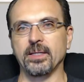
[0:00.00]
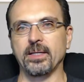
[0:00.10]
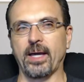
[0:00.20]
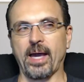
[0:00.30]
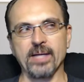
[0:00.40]

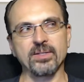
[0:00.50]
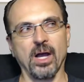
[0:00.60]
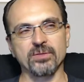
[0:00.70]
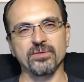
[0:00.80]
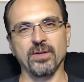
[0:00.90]
as our
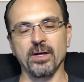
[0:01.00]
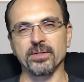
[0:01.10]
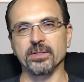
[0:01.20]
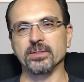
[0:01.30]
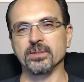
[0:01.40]

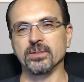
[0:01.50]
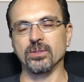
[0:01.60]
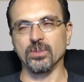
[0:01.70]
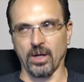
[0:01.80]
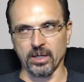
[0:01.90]
Father
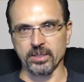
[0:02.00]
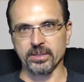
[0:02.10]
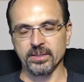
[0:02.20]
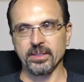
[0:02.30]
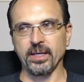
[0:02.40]
who art
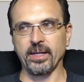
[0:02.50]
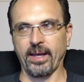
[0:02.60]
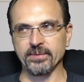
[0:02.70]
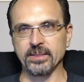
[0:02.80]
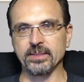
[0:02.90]
in heaven.